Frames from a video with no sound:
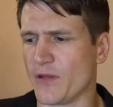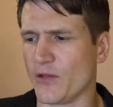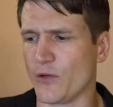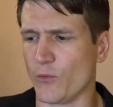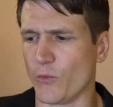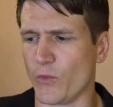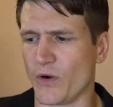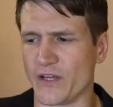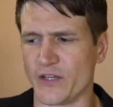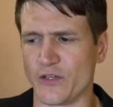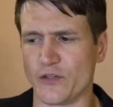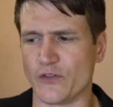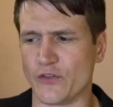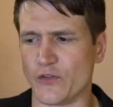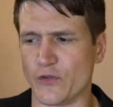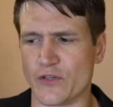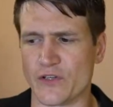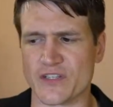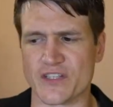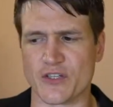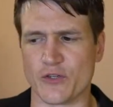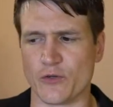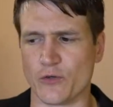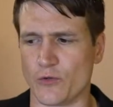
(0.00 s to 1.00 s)
you what you do
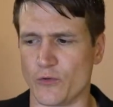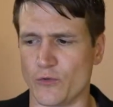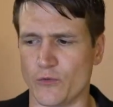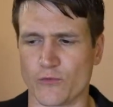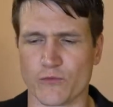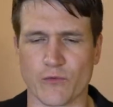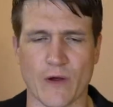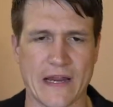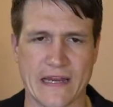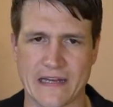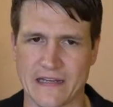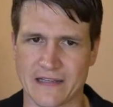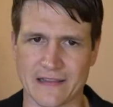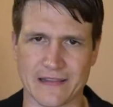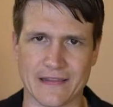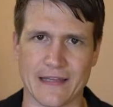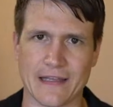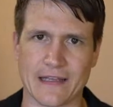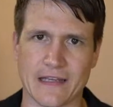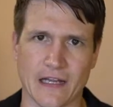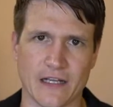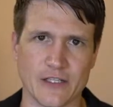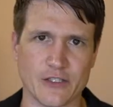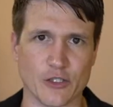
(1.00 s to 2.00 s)
is you right
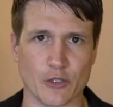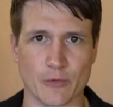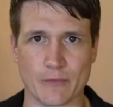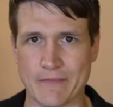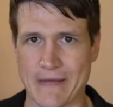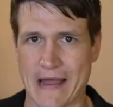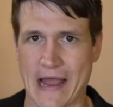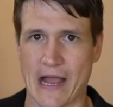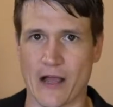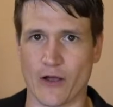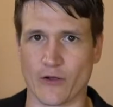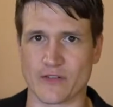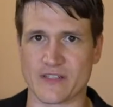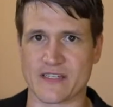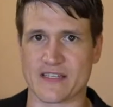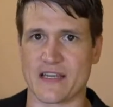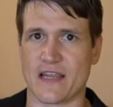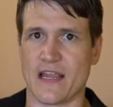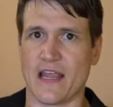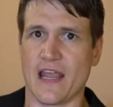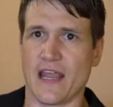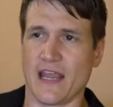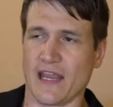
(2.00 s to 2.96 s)
click on your mouse